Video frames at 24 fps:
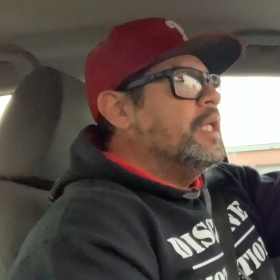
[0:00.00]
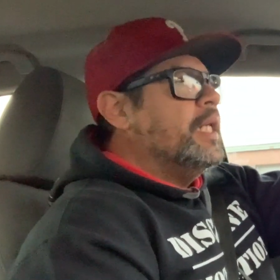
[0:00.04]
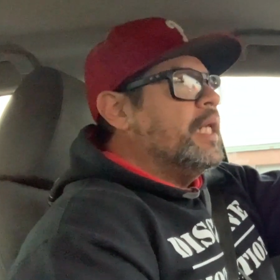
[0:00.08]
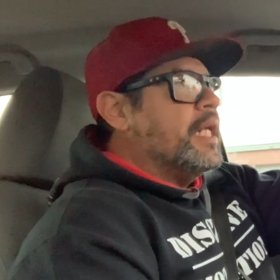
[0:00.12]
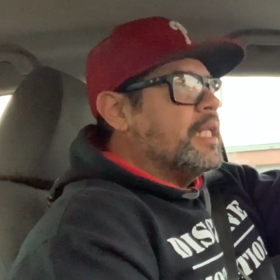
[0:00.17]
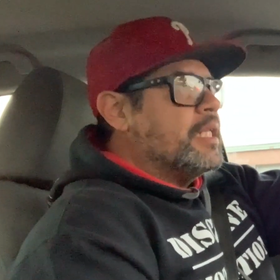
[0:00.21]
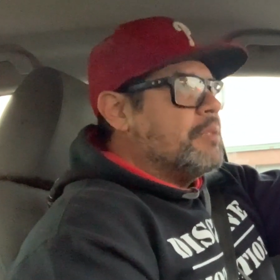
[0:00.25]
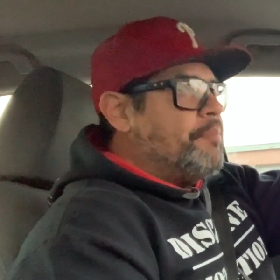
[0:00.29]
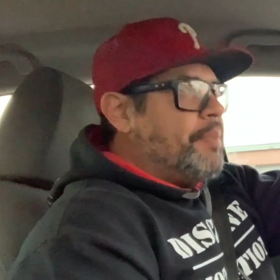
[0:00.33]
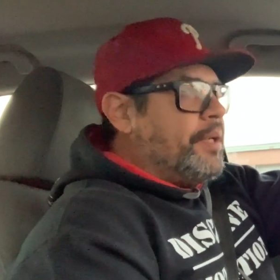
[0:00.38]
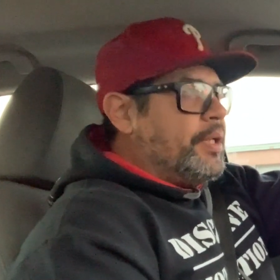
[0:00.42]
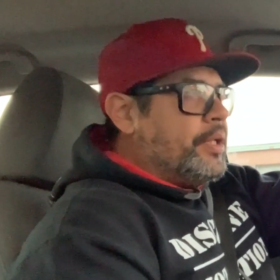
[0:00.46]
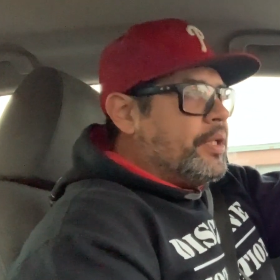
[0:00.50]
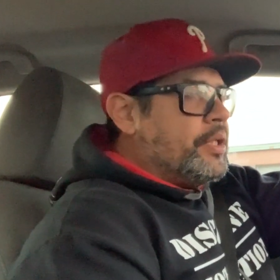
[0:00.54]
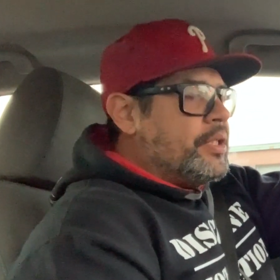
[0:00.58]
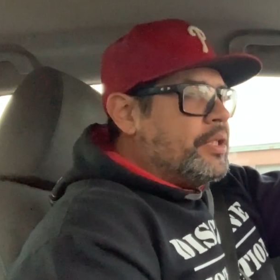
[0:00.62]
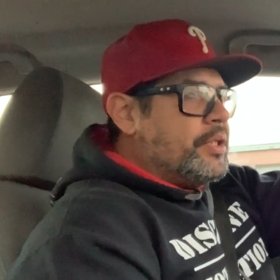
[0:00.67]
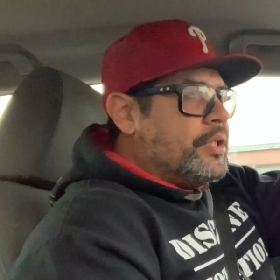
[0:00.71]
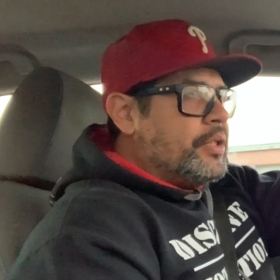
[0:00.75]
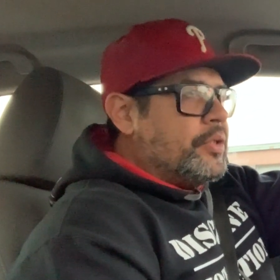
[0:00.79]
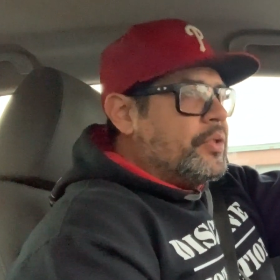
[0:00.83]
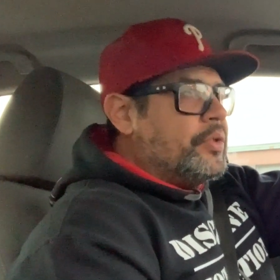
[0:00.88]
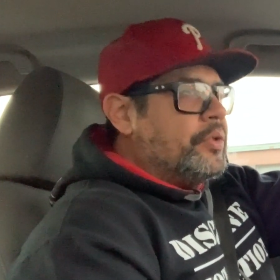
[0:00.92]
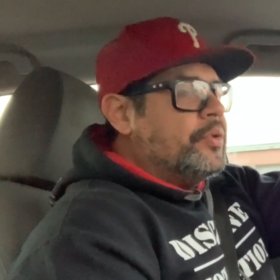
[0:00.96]
It's better
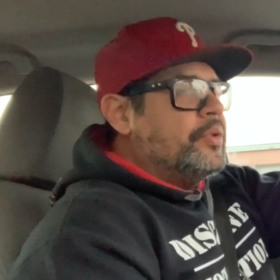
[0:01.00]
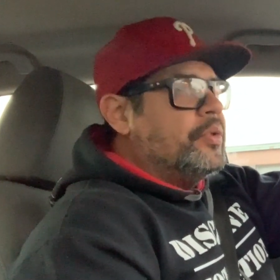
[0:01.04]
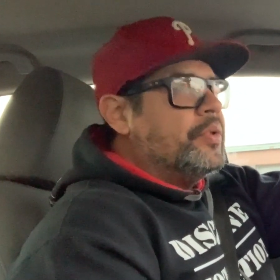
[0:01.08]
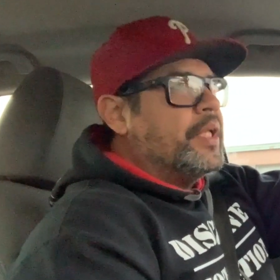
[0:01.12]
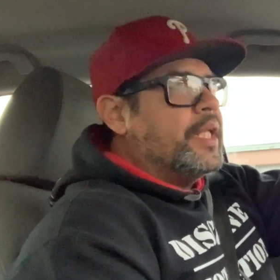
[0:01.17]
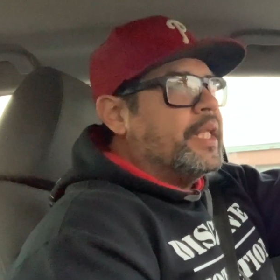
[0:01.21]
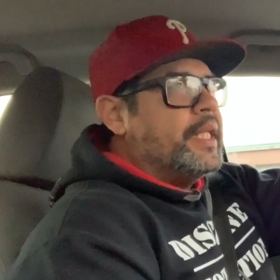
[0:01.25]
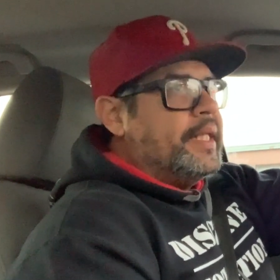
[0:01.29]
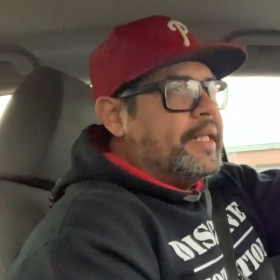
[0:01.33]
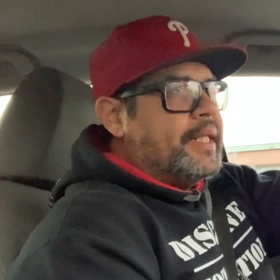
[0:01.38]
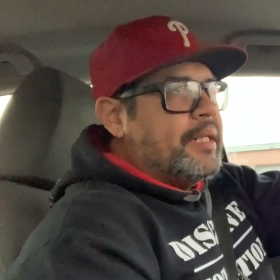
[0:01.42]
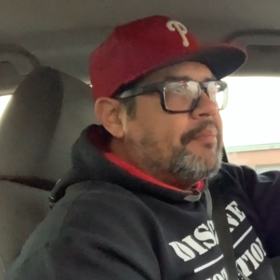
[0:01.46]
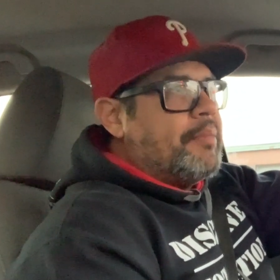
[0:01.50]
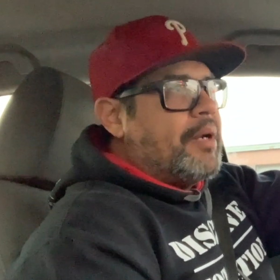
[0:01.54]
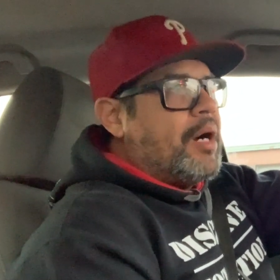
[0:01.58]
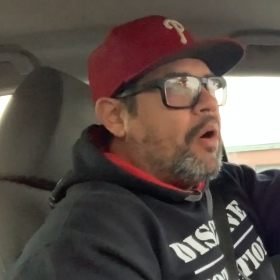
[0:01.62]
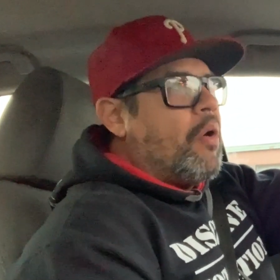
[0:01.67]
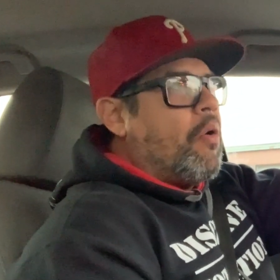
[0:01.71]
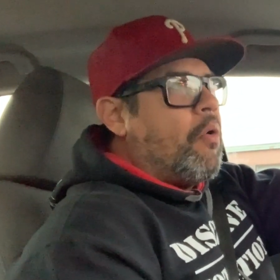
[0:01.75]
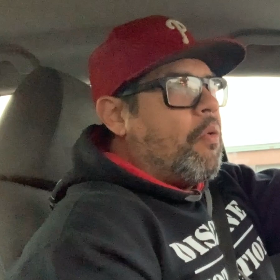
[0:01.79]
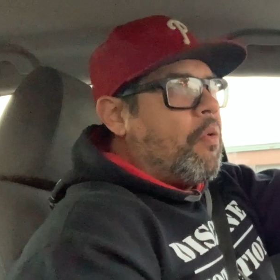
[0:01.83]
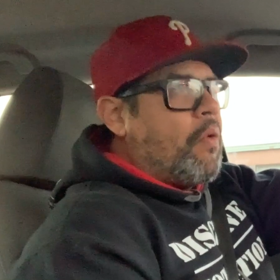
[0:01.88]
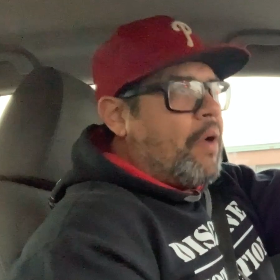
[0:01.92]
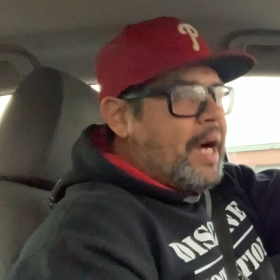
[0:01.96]
to think
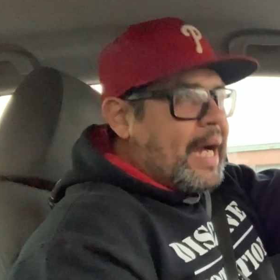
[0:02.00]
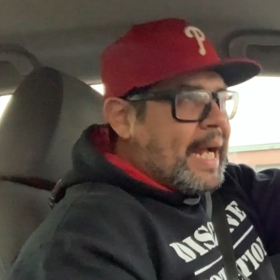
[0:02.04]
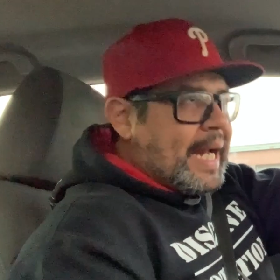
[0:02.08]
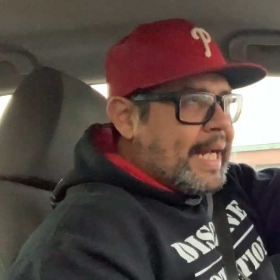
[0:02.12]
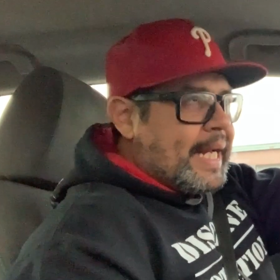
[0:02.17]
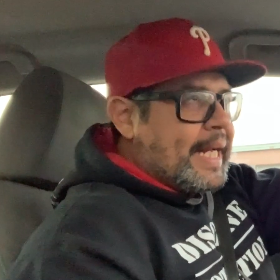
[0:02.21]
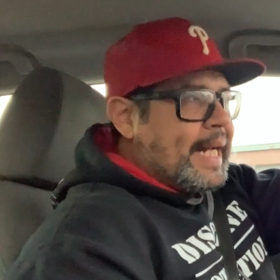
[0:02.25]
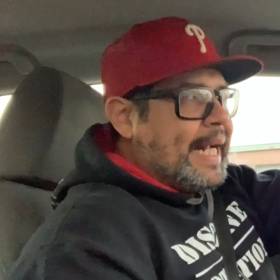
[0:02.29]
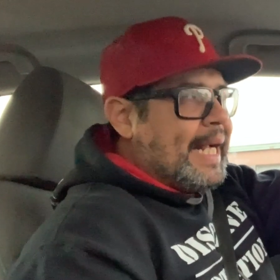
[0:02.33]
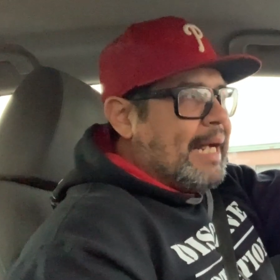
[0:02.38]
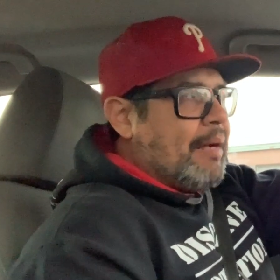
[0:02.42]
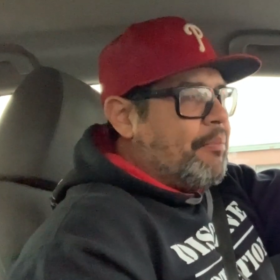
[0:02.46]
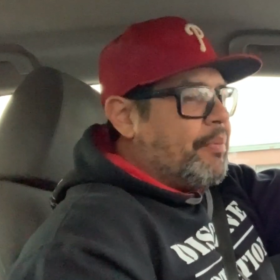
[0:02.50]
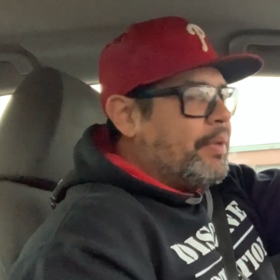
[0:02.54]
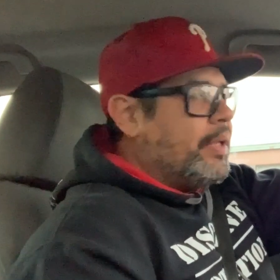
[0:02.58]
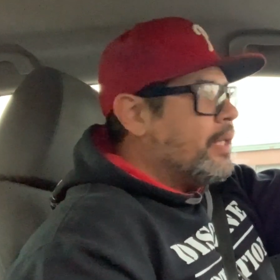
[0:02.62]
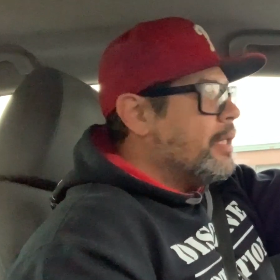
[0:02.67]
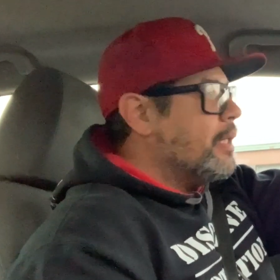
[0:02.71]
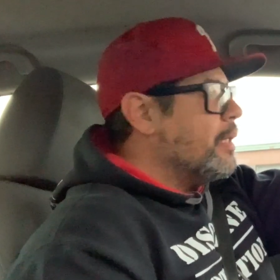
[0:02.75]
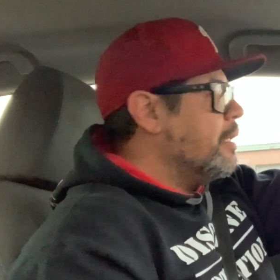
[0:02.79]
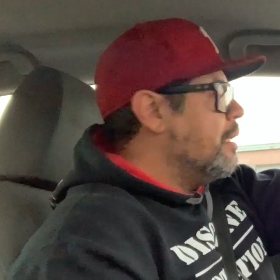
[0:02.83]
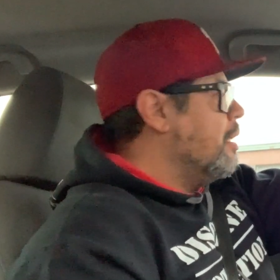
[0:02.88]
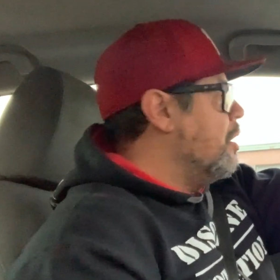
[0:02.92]
about why it happened,